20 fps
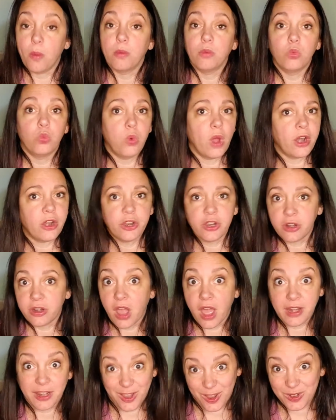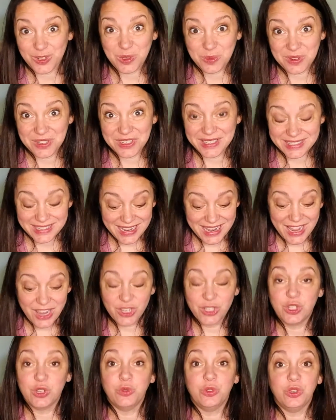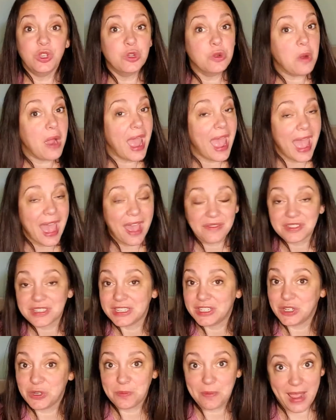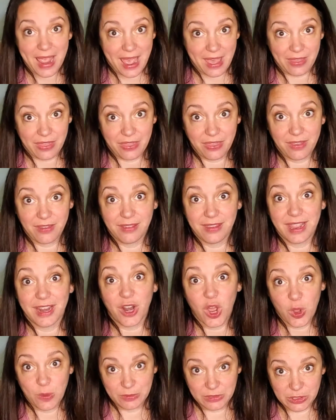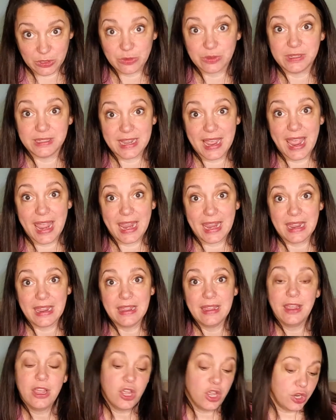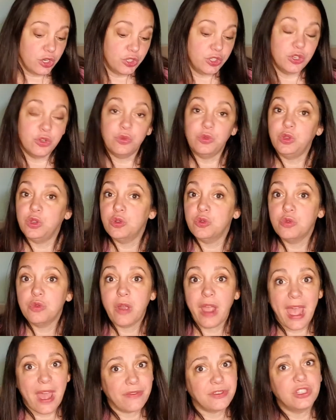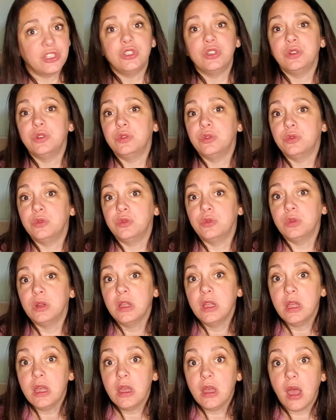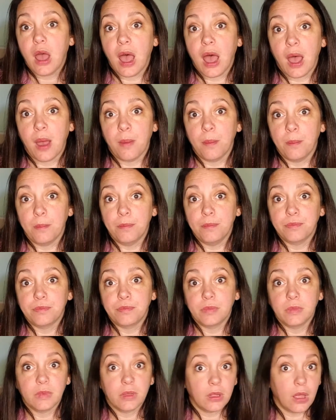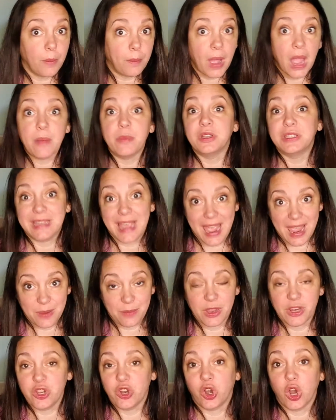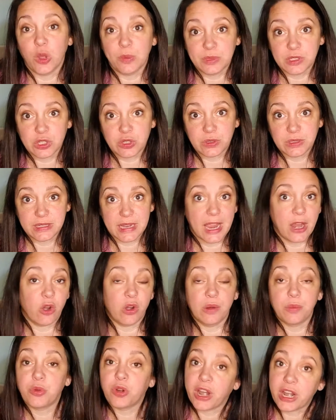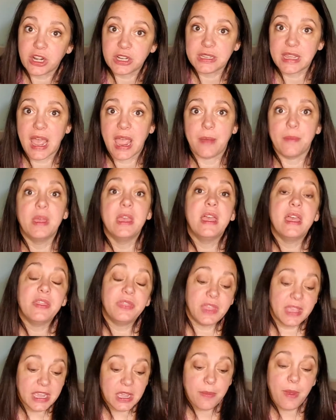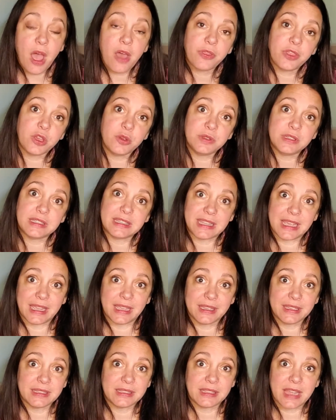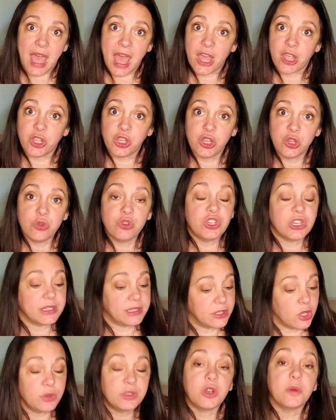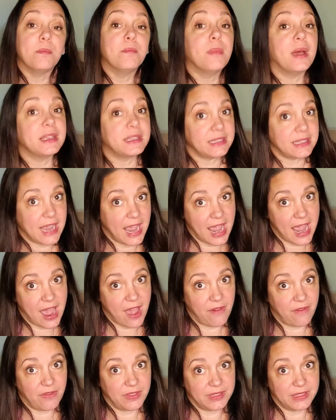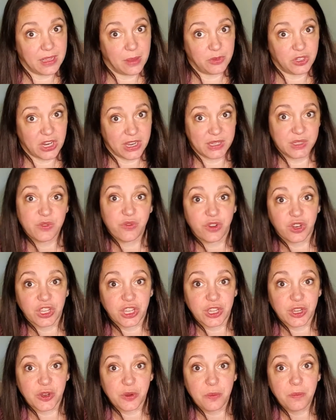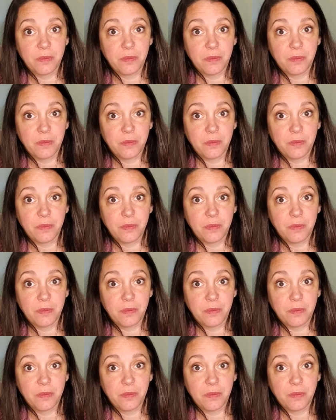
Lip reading: What are your non-negotiables? Do you have to do math in a homeschool day? Do you have to do a Bible time in your homeschool day or a prayer time? Think about those things that those are must-have subjects for you.